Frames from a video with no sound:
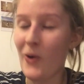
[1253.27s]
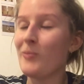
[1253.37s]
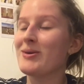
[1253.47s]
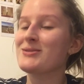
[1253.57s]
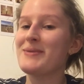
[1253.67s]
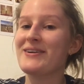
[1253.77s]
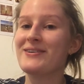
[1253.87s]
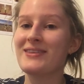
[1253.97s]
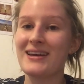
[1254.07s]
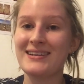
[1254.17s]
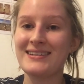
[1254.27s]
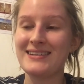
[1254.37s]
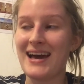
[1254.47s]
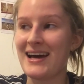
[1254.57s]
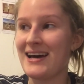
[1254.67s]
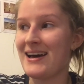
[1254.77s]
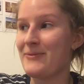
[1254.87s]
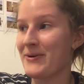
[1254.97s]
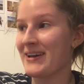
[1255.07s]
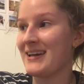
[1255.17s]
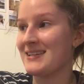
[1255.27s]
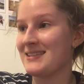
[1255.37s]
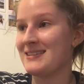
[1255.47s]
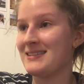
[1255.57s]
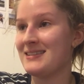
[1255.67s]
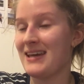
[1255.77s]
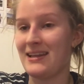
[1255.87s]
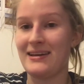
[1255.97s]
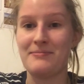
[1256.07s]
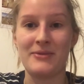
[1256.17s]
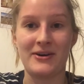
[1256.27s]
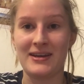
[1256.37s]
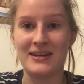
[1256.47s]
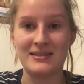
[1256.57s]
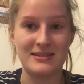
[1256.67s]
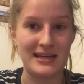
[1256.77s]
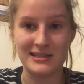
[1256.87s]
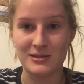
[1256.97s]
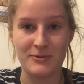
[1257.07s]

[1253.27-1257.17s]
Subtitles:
working as a telemarketing salesperson, because that is